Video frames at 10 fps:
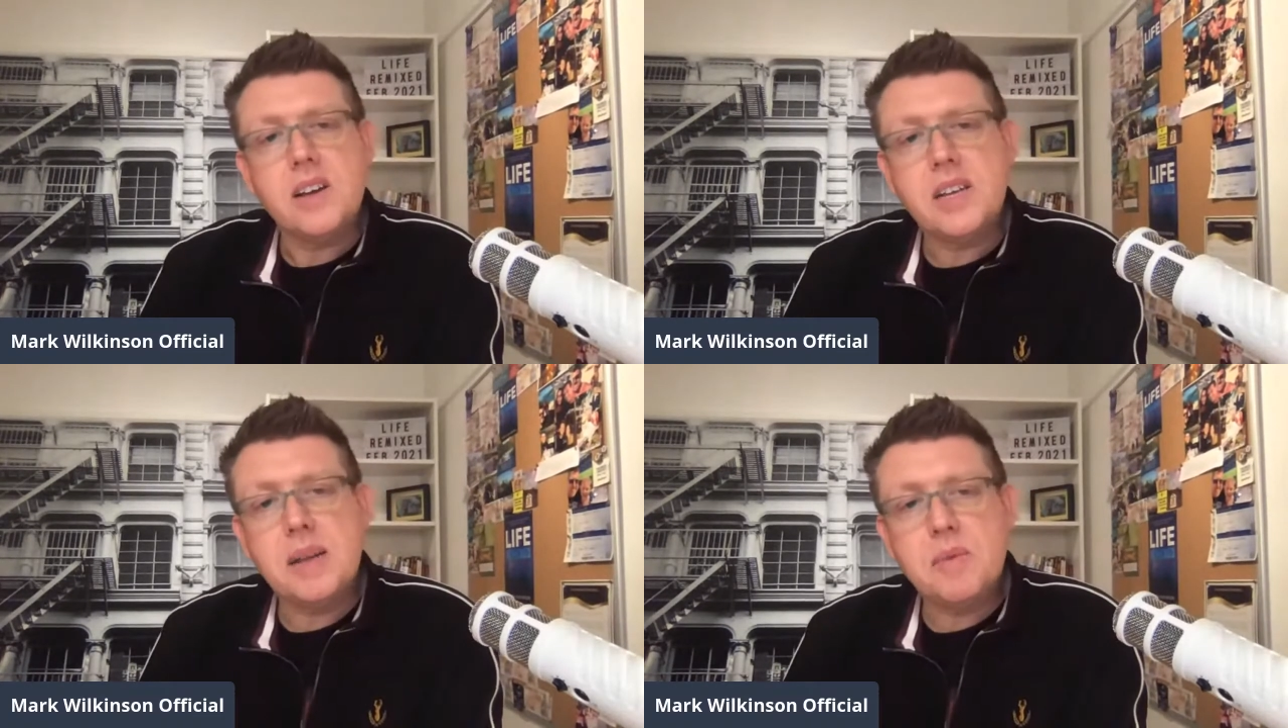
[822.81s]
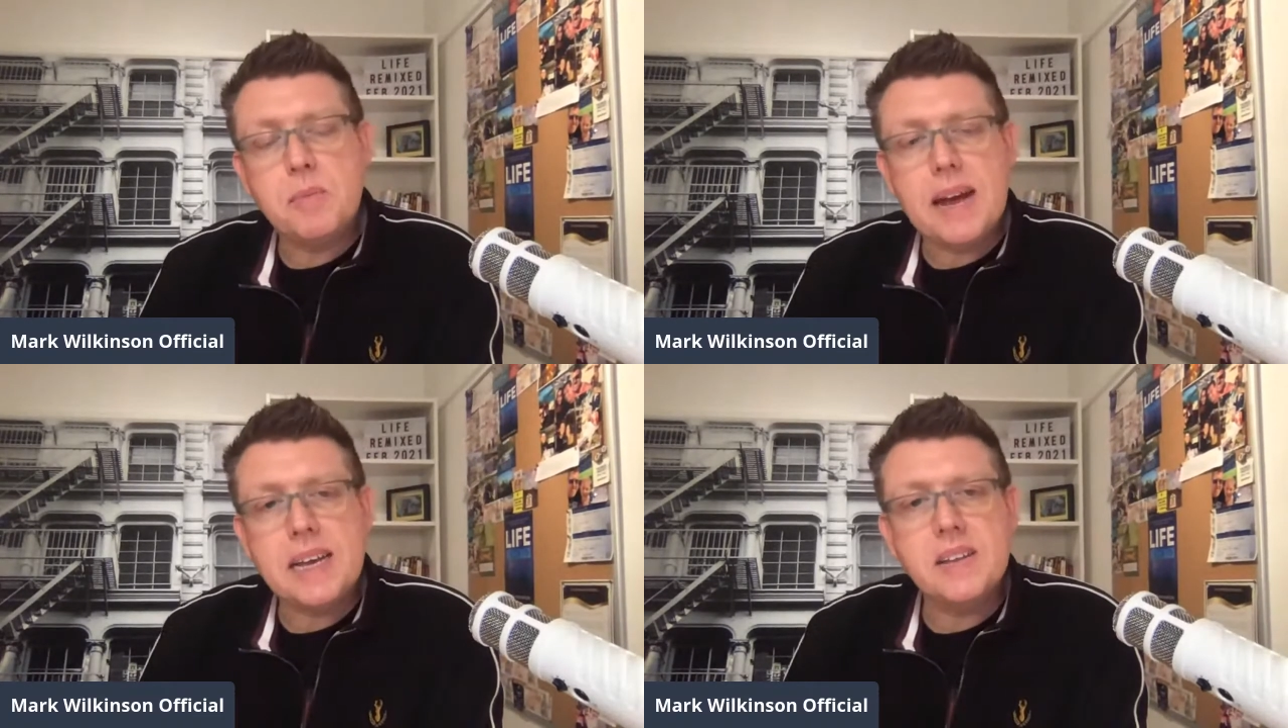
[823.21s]
I
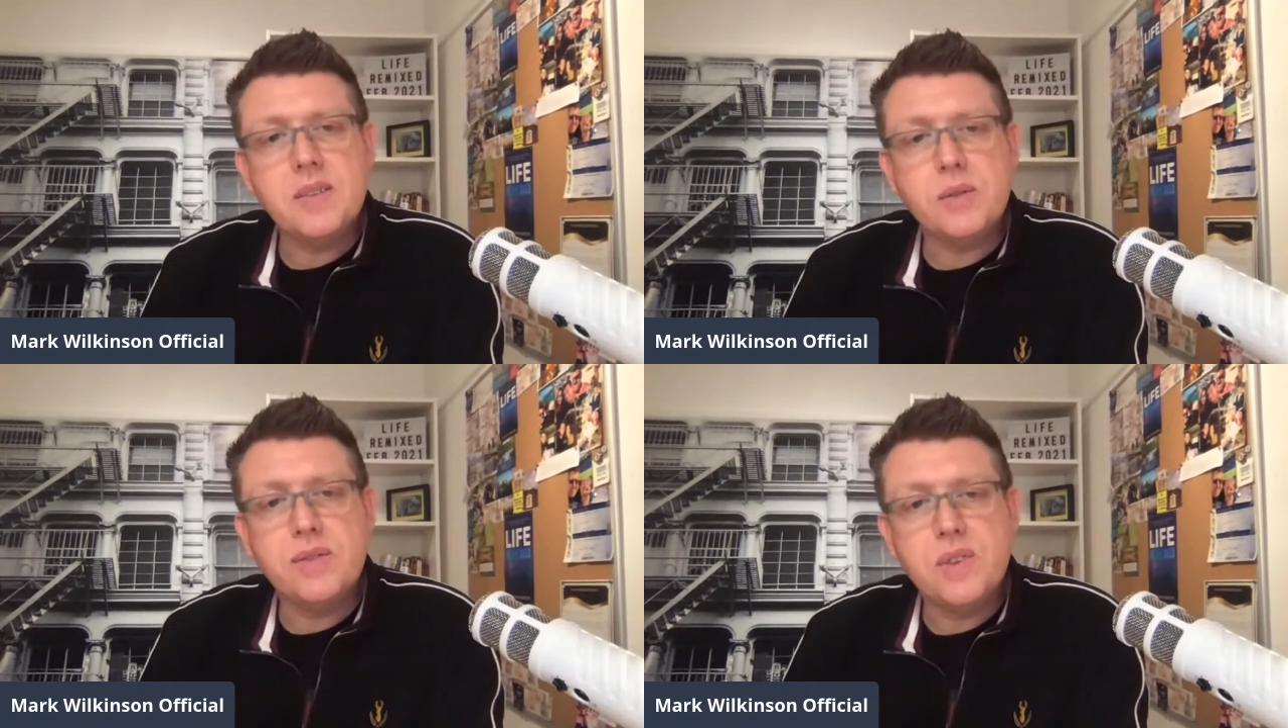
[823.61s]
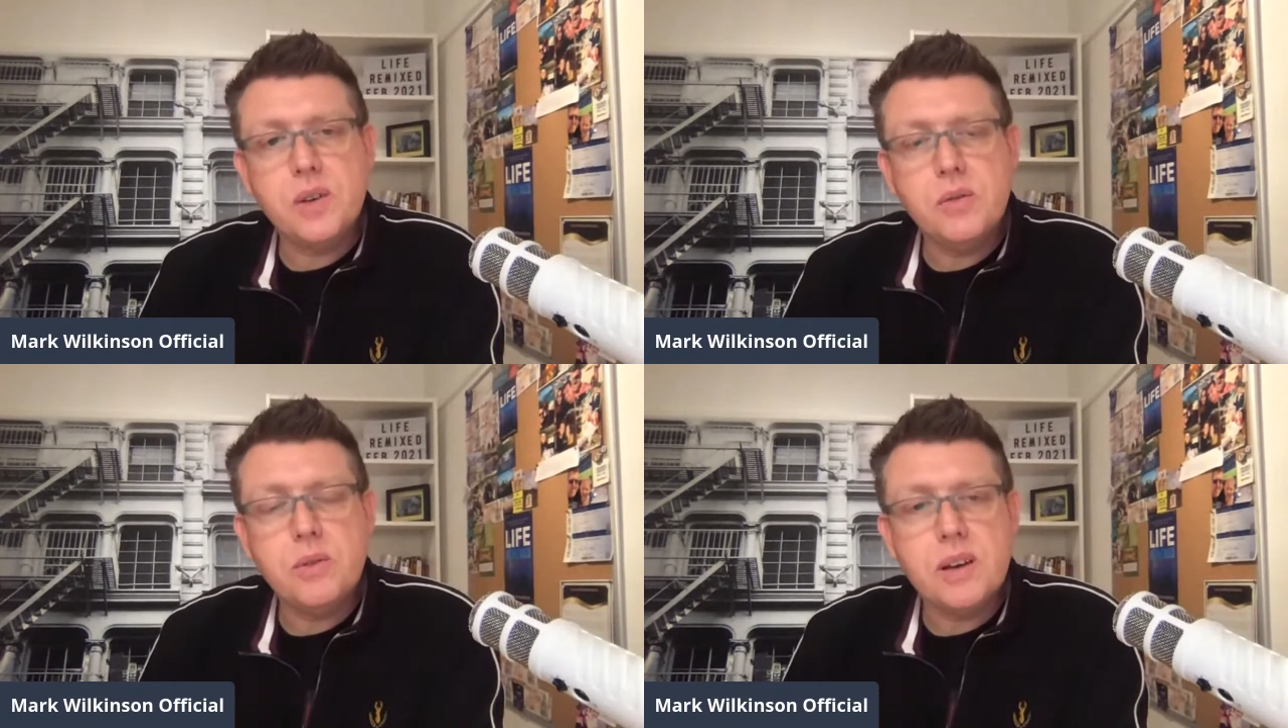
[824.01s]
slipped back into a
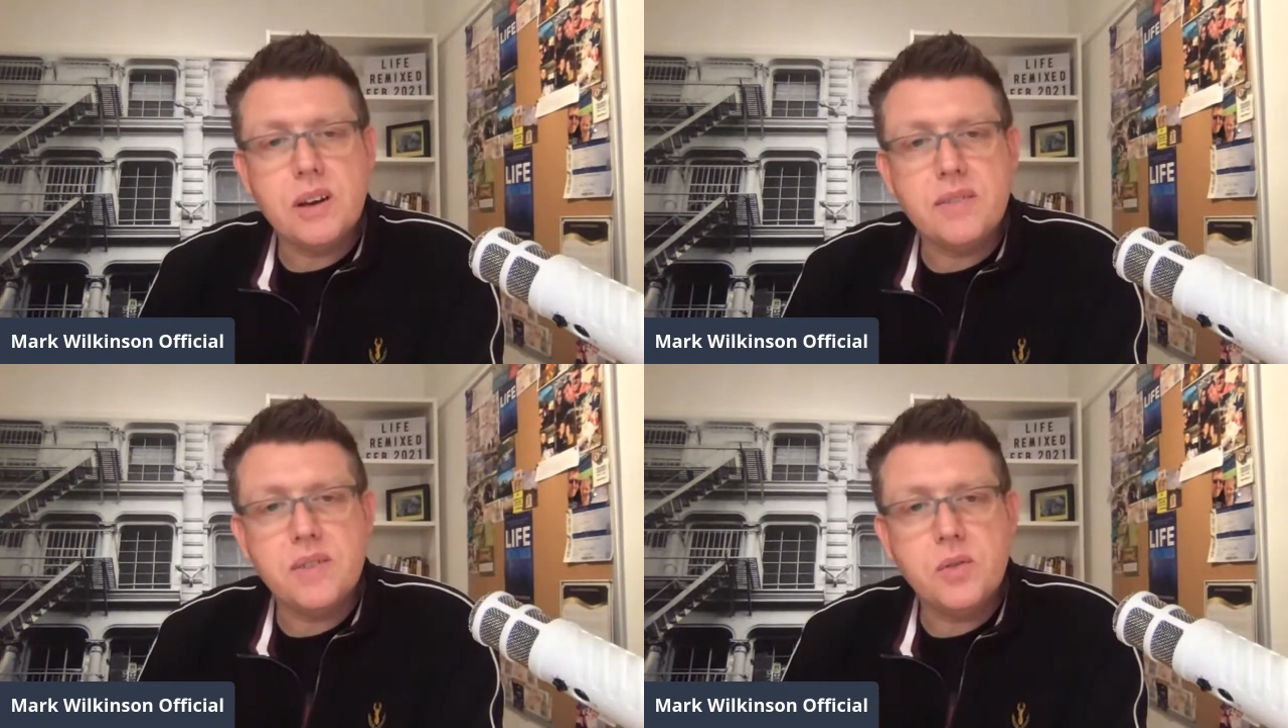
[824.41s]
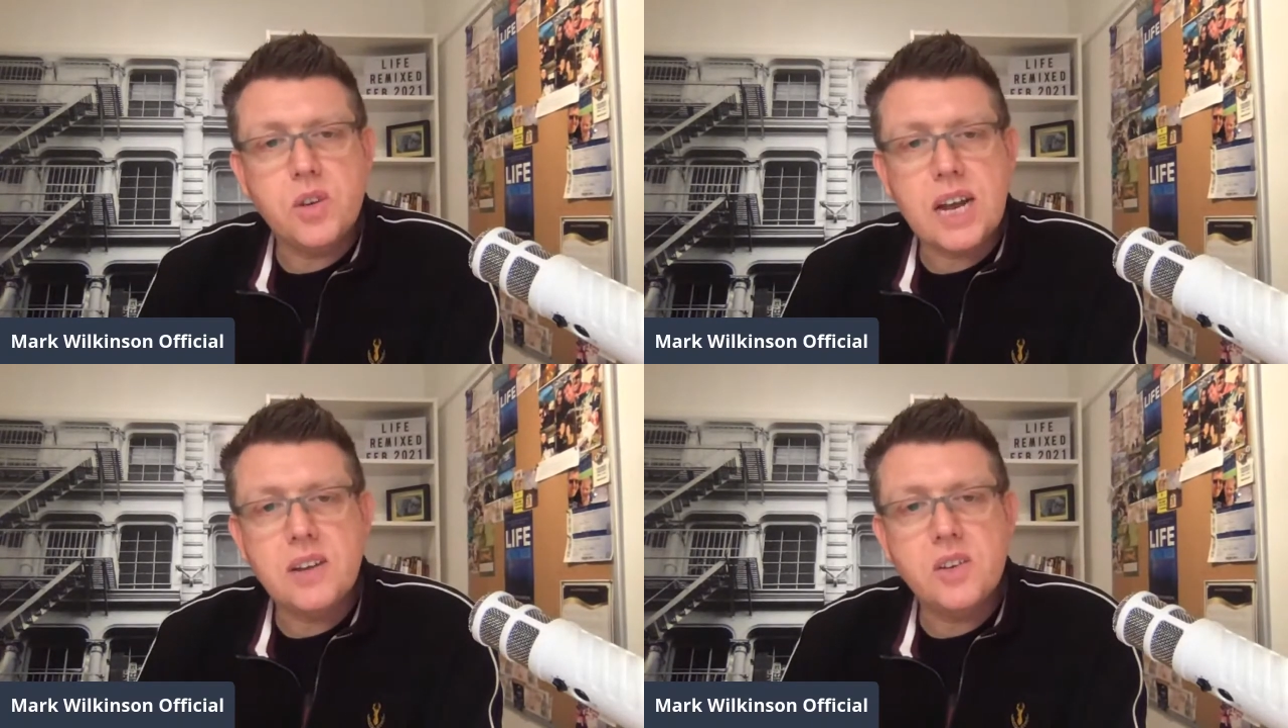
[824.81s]
few
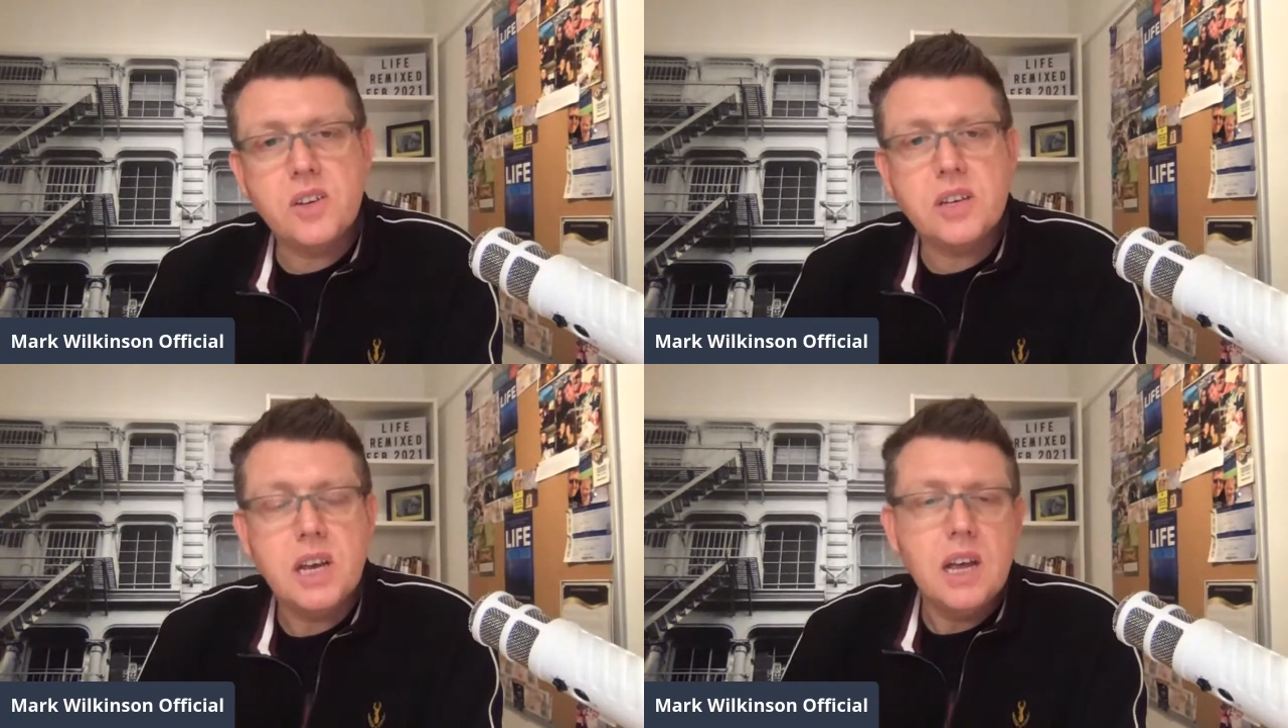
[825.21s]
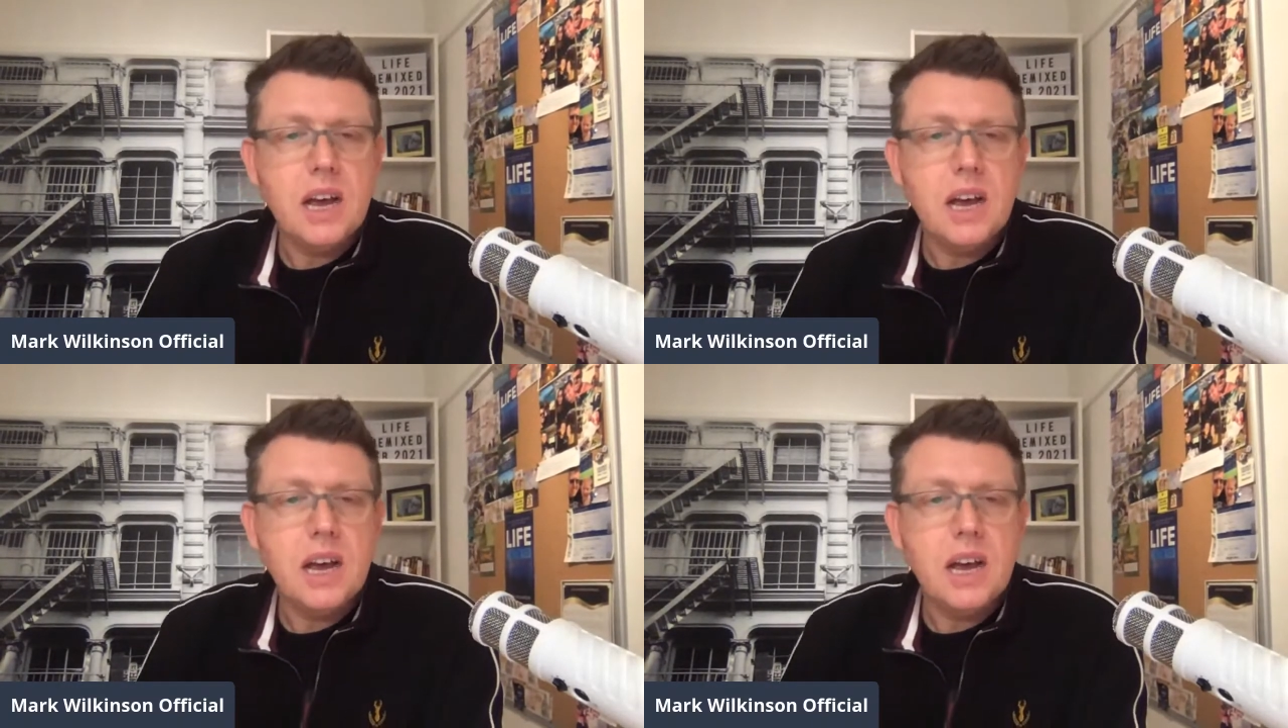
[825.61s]
challenges,